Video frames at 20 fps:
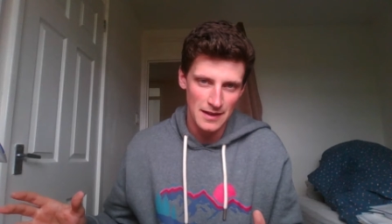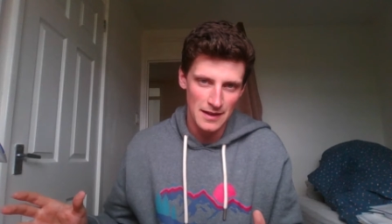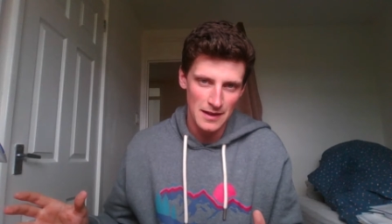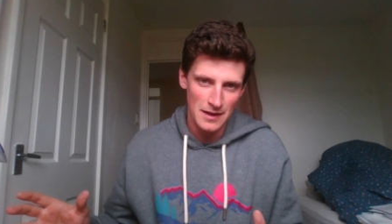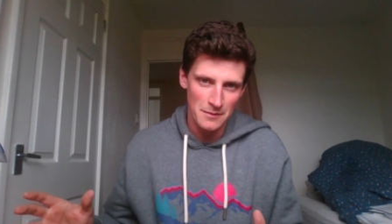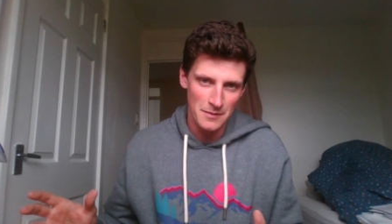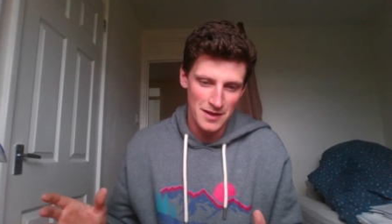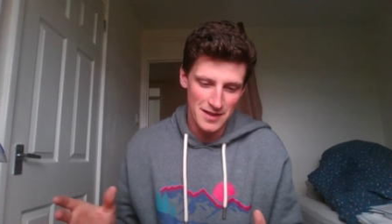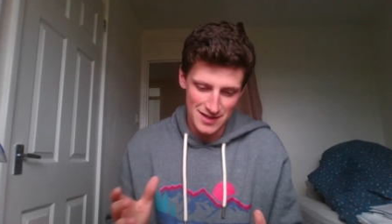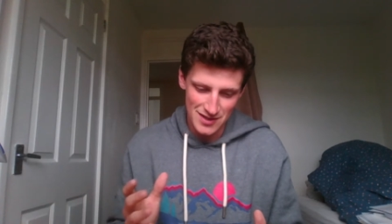
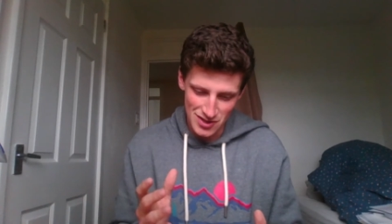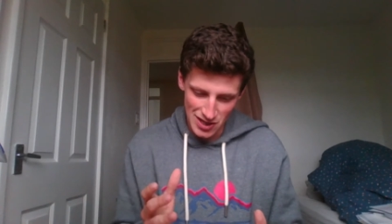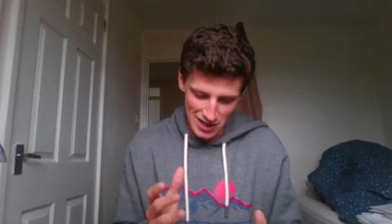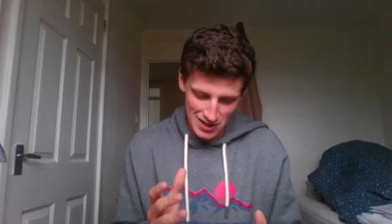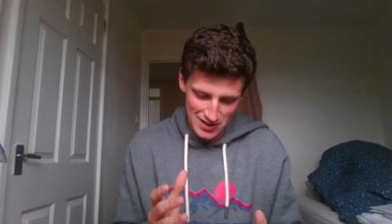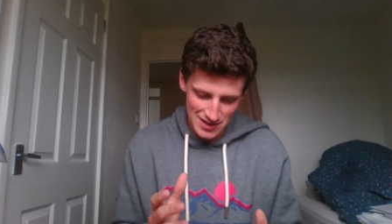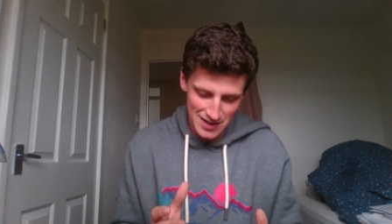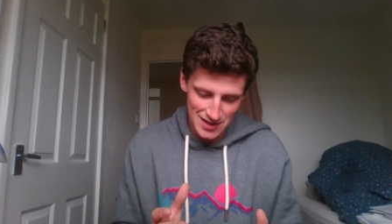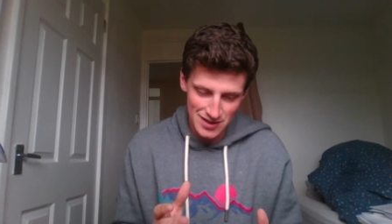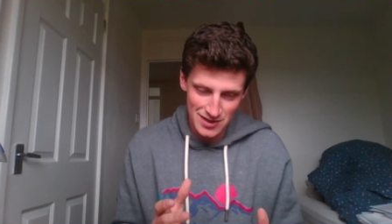Because in
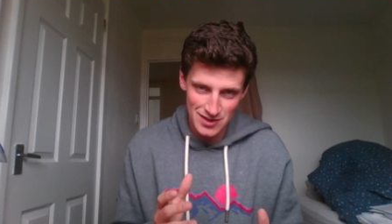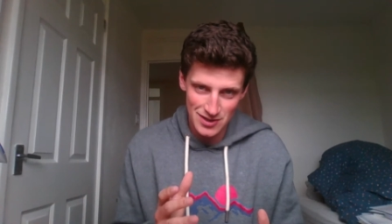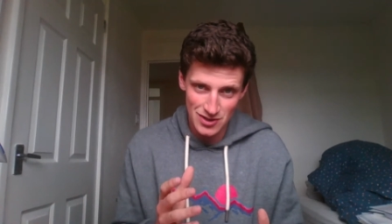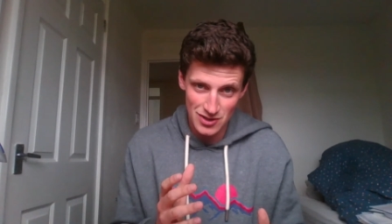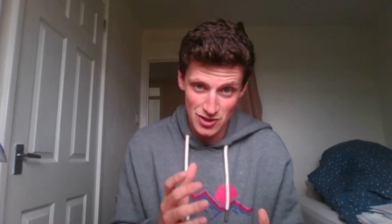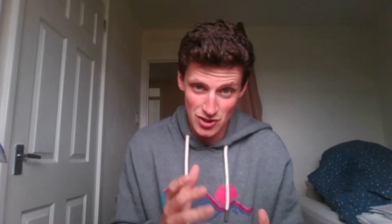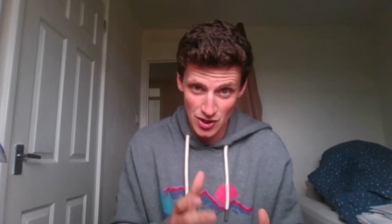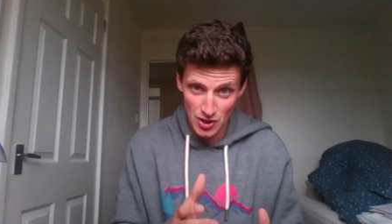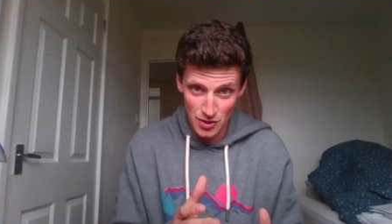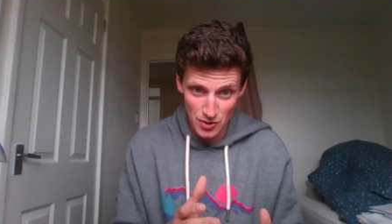Genesis
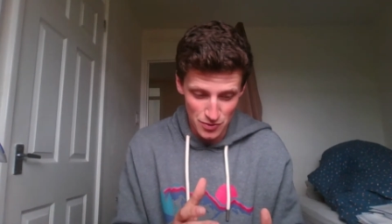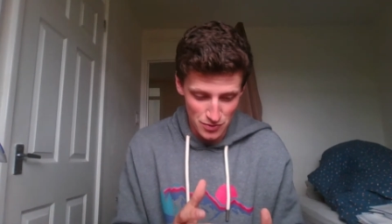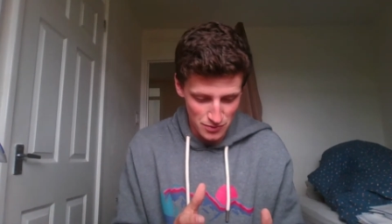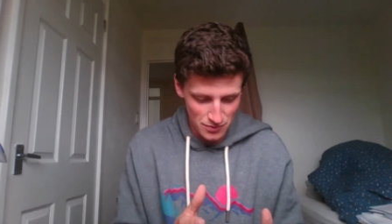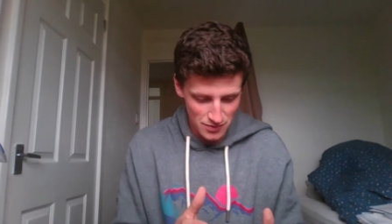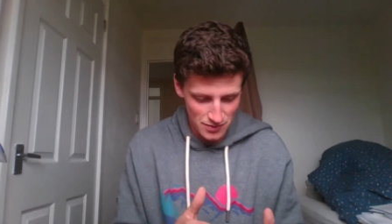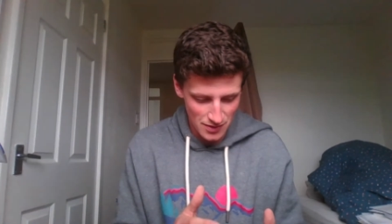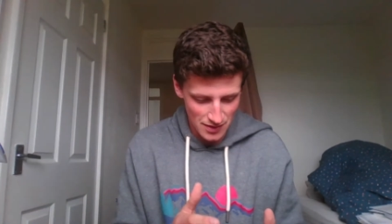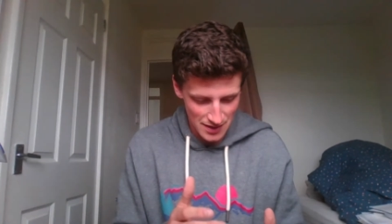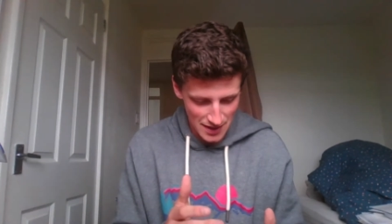2,
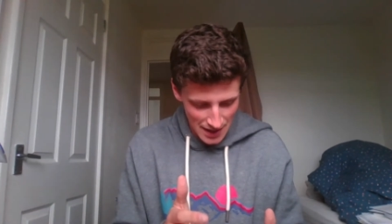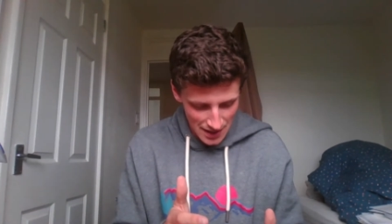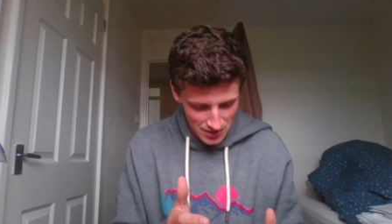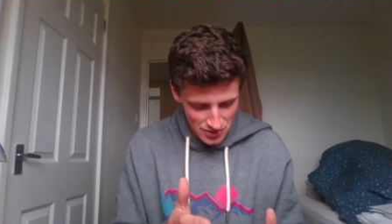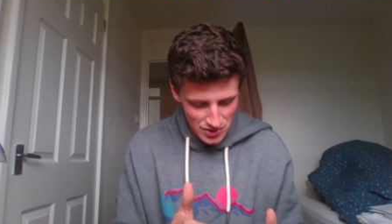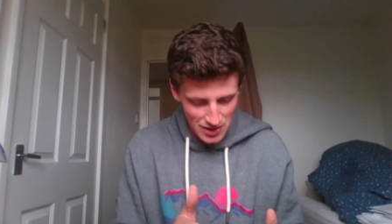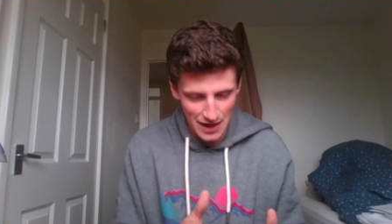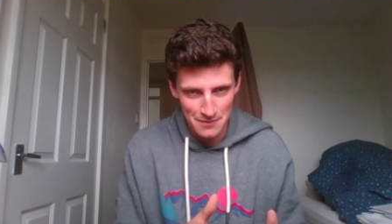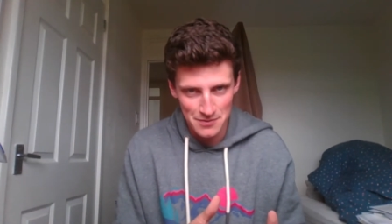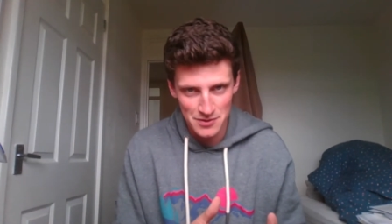so the next
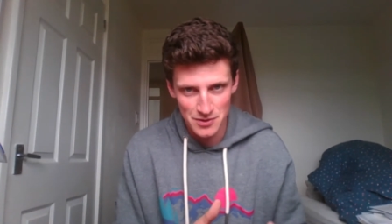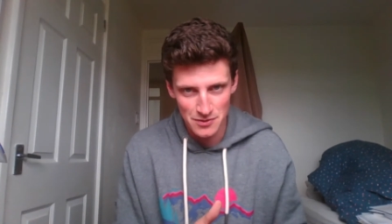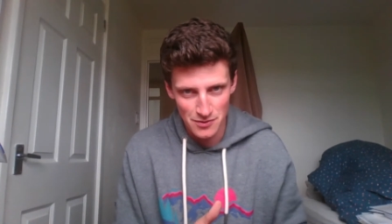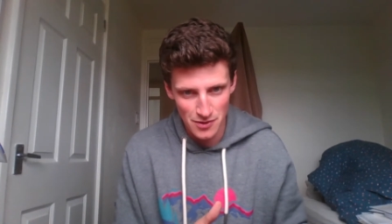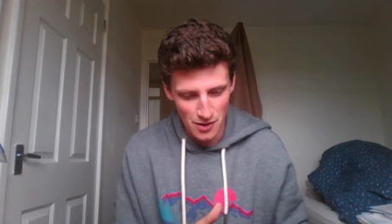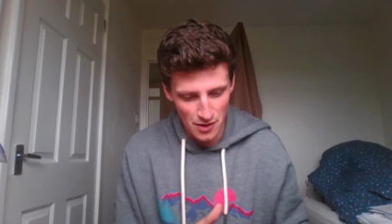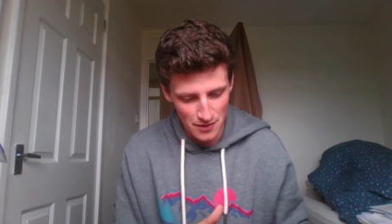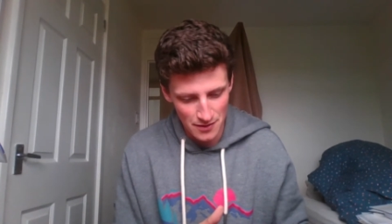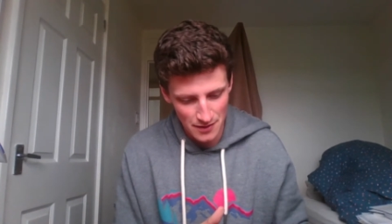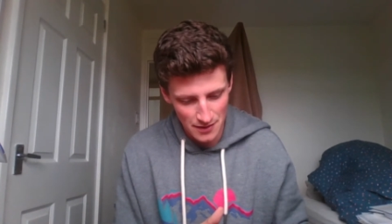chapter
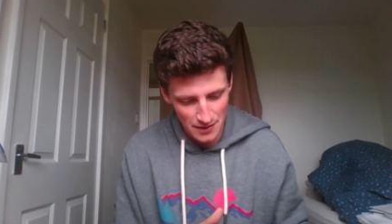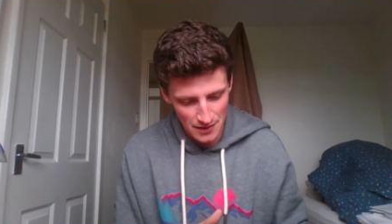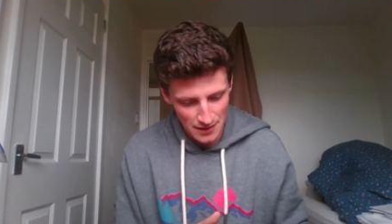on,